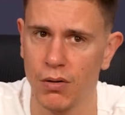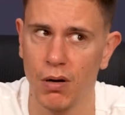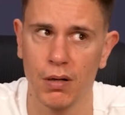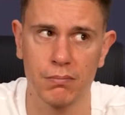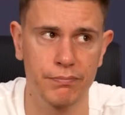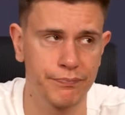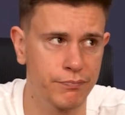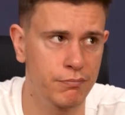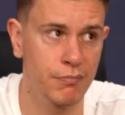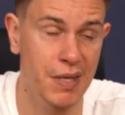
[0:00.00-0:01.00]
on,
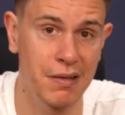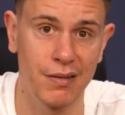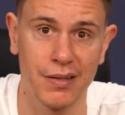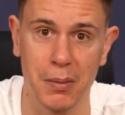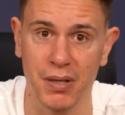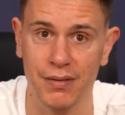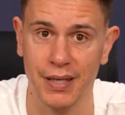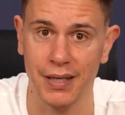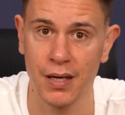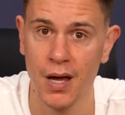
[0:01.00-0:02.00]
let me
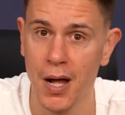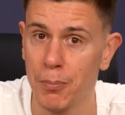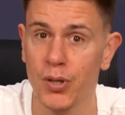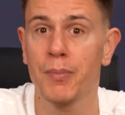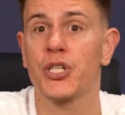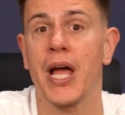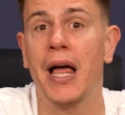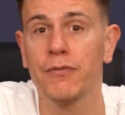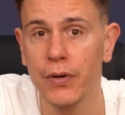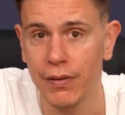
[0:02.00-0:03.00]
think, pretty much
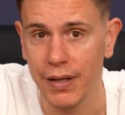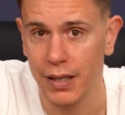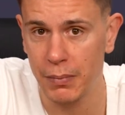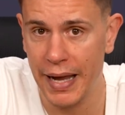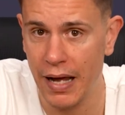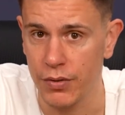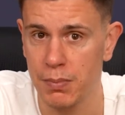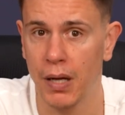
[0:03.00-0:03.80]
everything in my house.